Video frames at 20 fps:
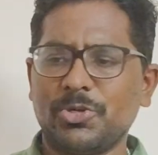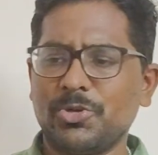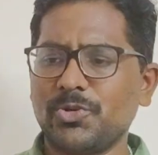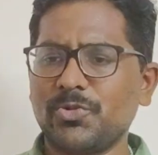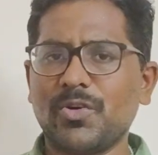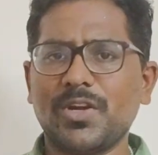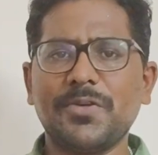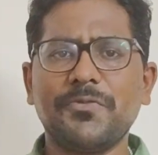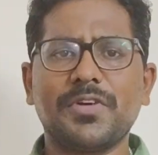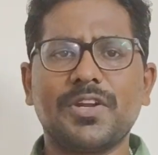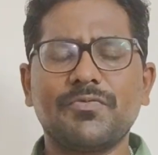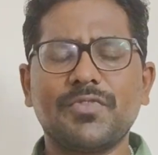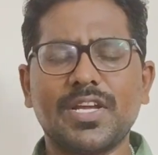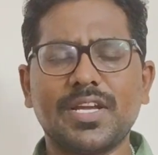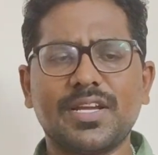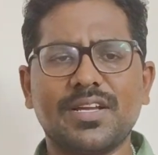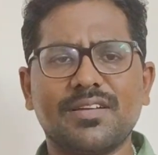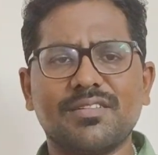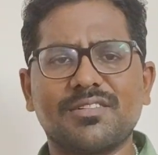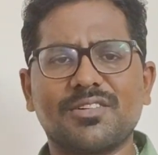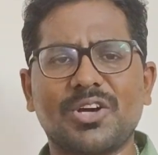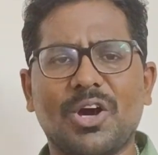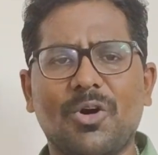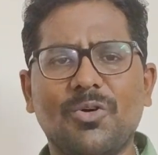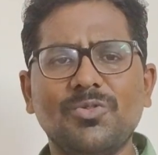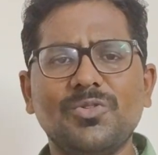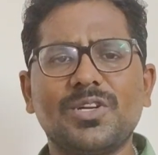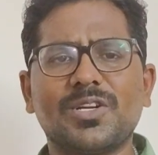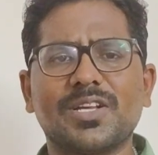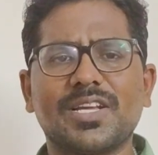Usually, when we
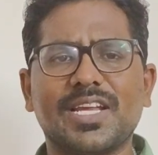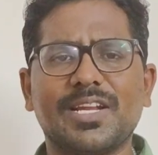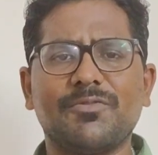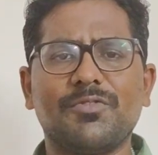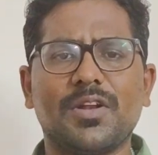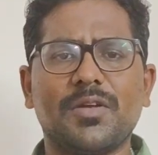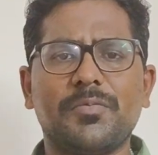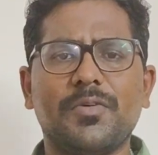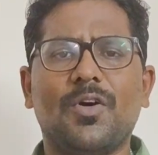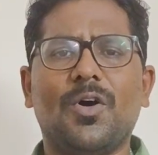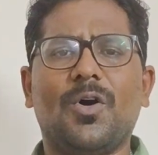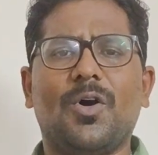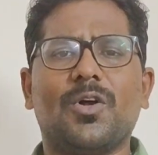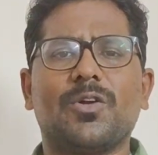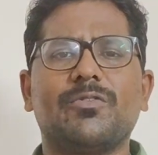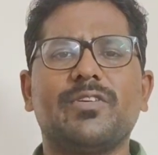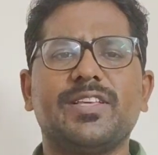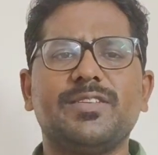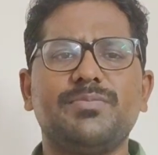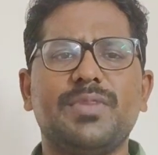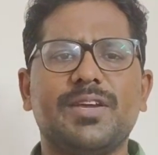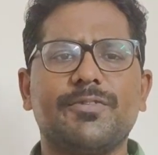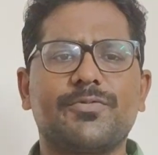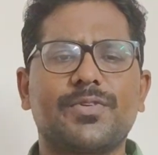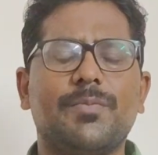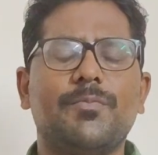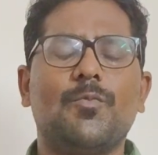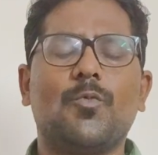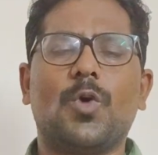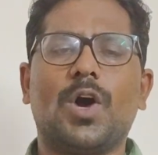count, it will always be
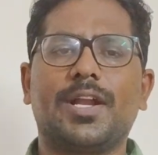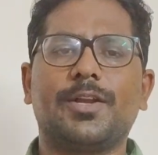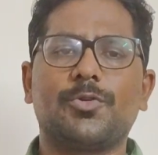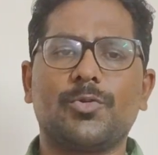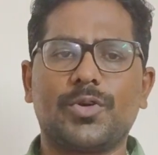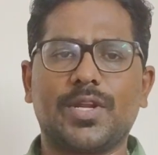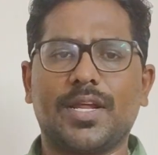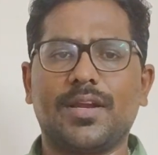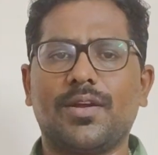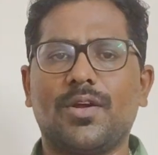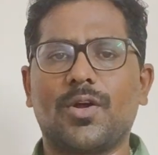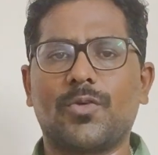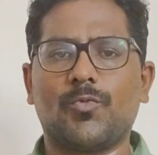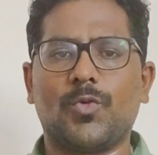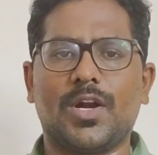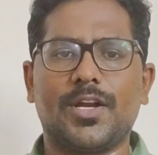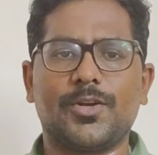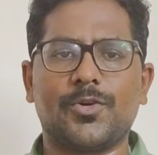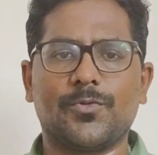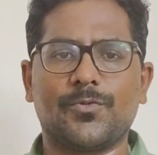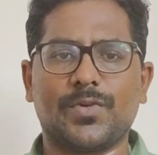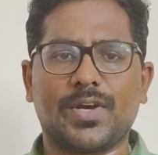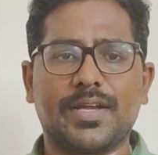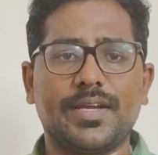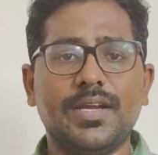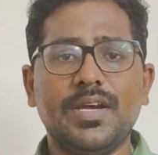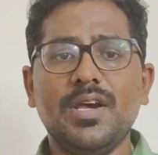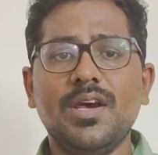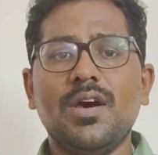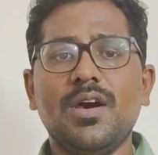from 1 to 10 or 1 to
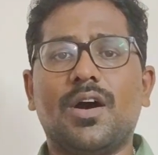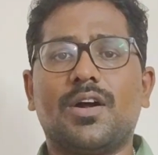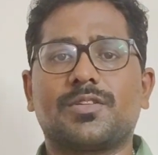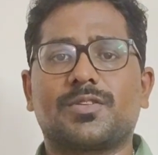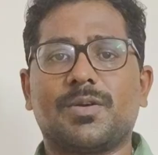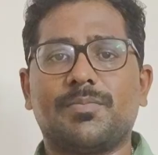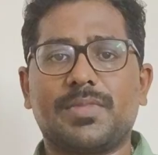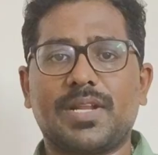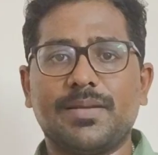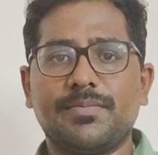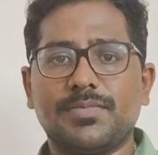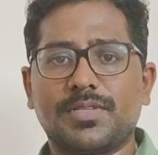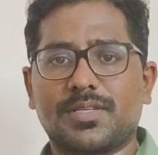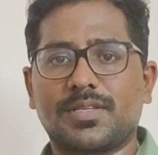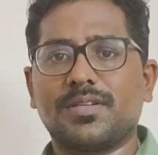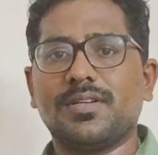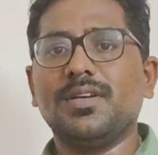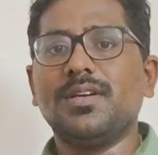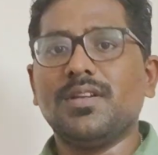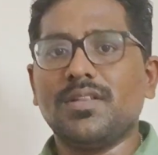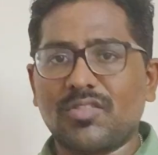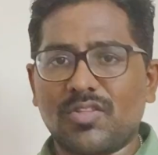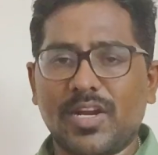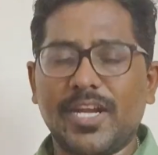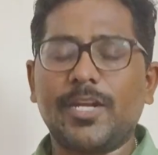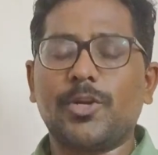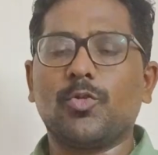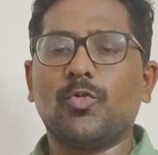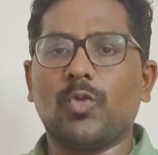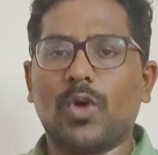5, or sometimes
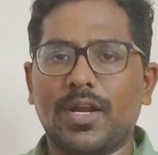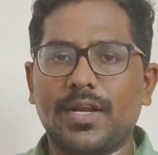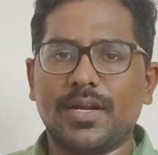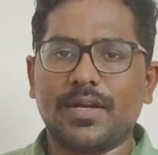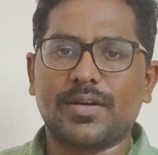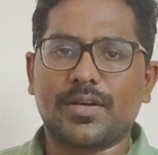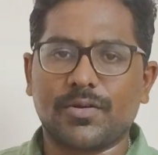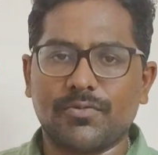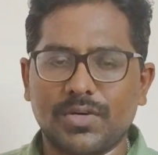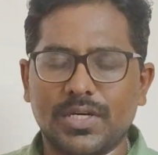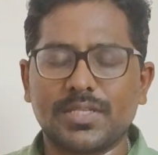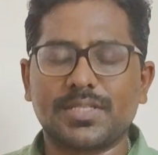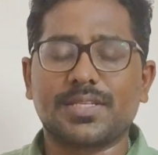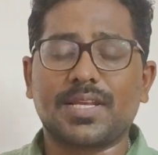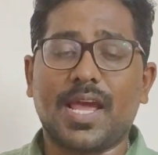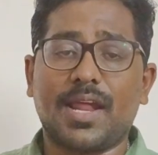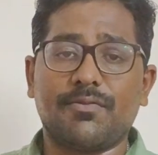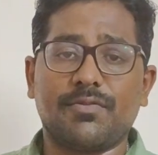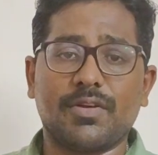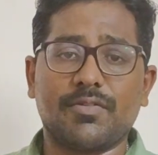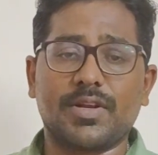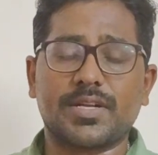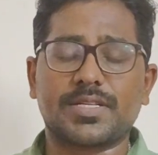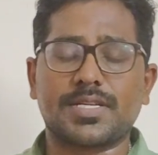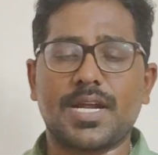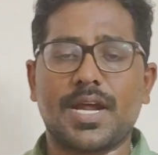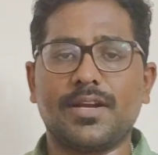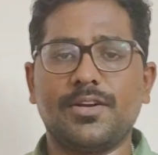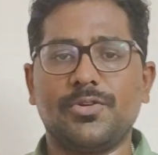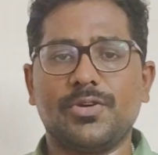3 to 1 in reverse, and we will
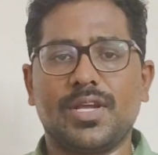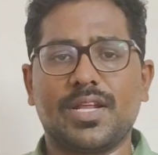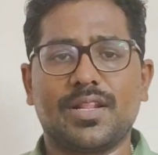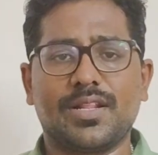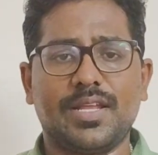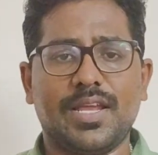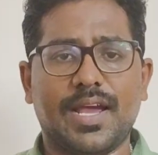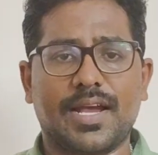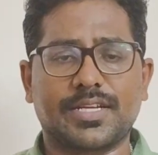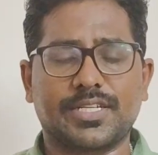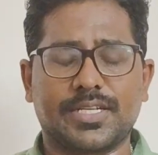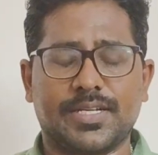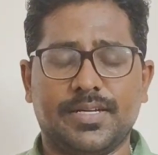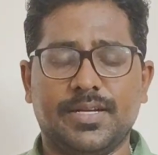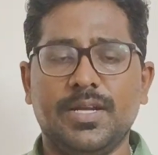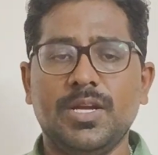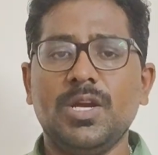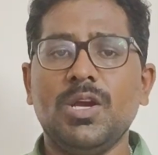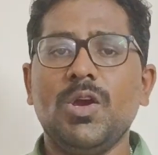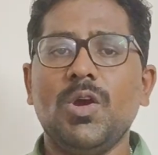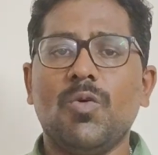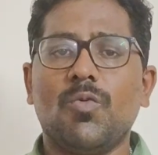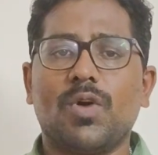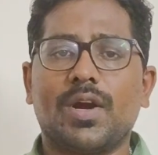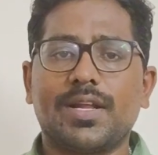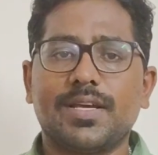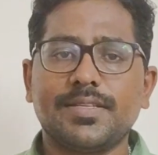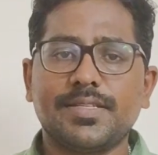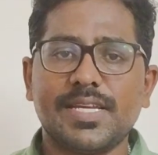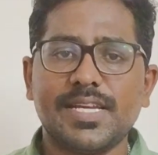start doing the action.
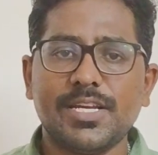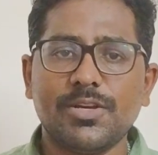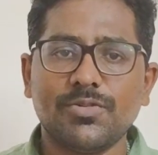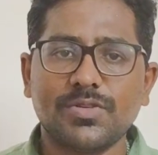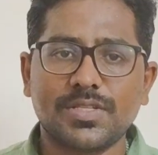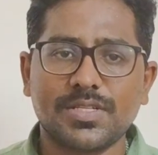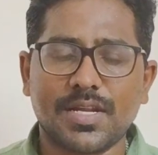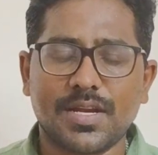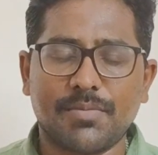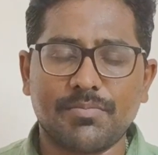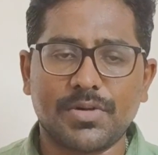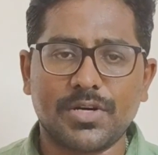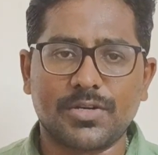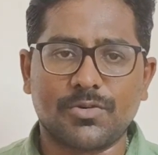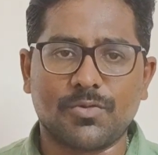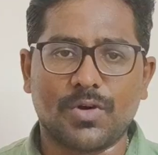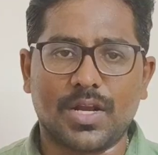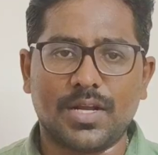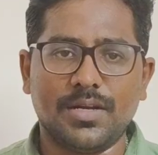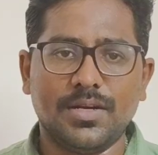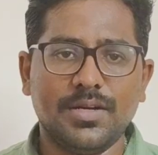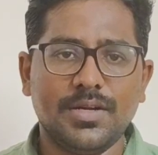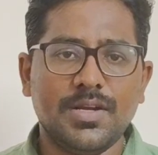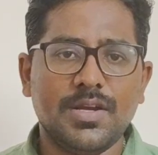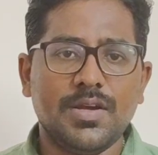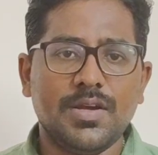Why does he use the number 12?